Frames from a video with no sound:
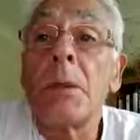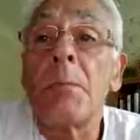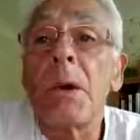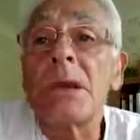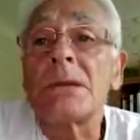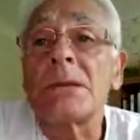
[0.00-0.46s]

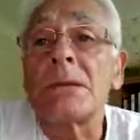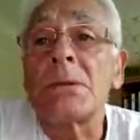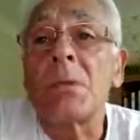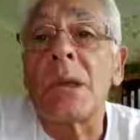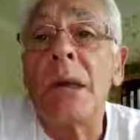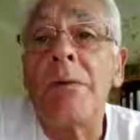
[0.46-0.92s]
At
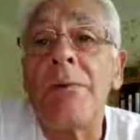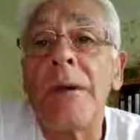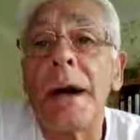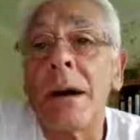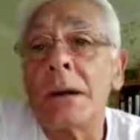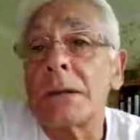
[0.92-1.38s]
present and without
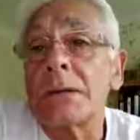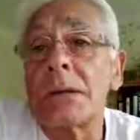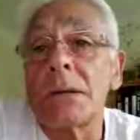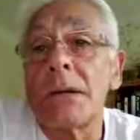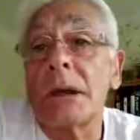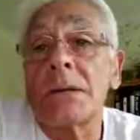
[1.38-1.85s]

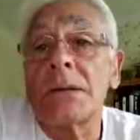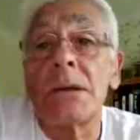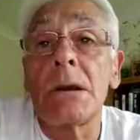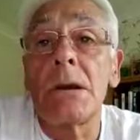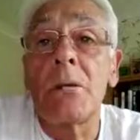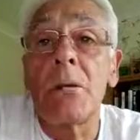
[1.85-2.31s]
violence, I
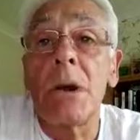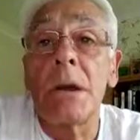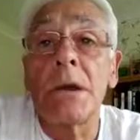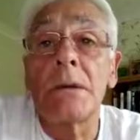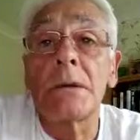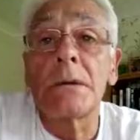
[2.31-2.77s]
see no
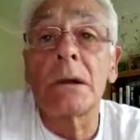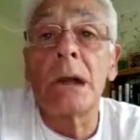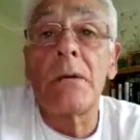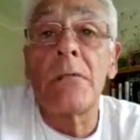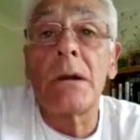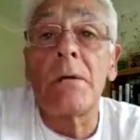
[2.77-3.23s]
way to
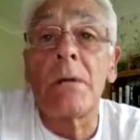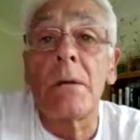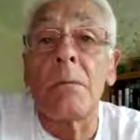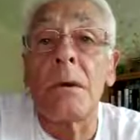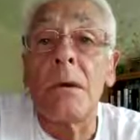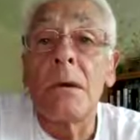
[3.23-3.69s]
get rid of
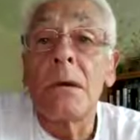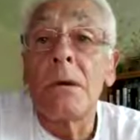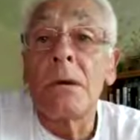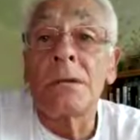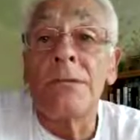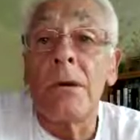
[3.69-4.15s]
them,
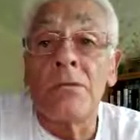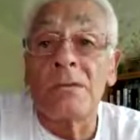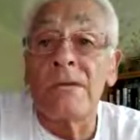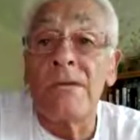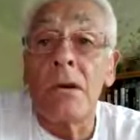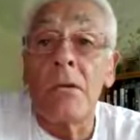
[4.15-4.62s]
as
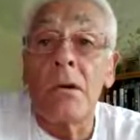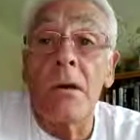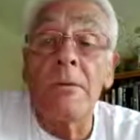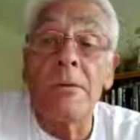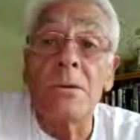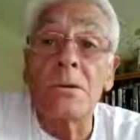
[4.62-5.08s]
votes of no
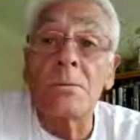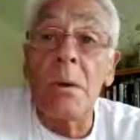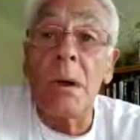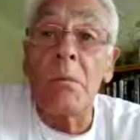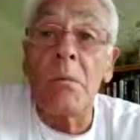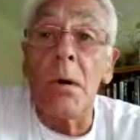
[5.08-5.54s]
confidence by